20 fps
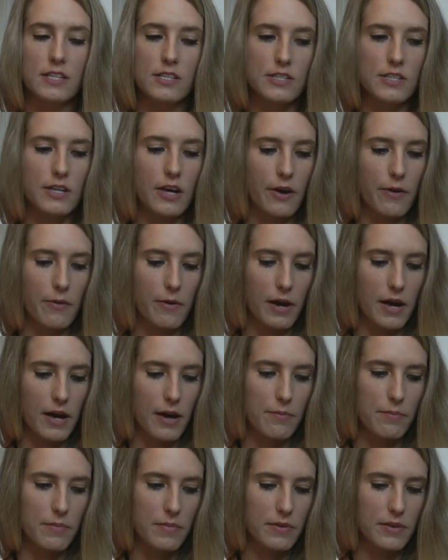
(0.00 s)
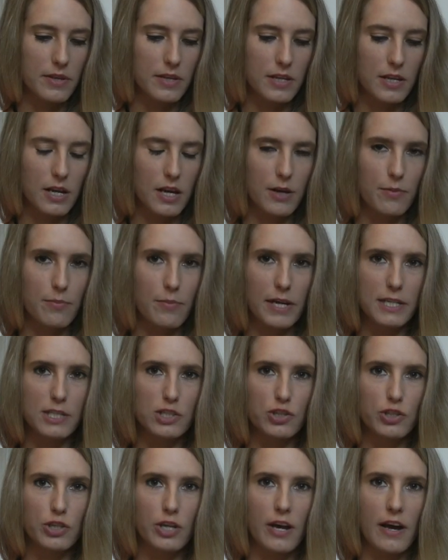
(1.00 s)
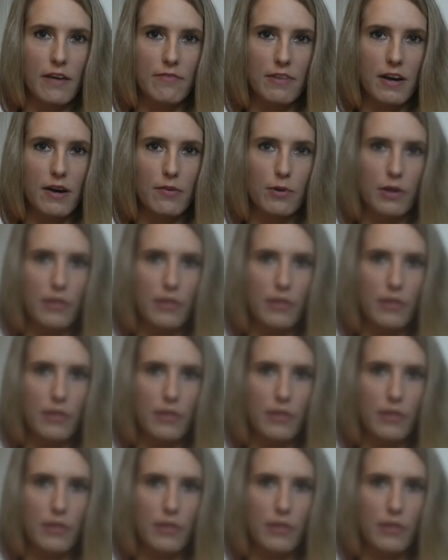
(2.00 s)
so make sure you have that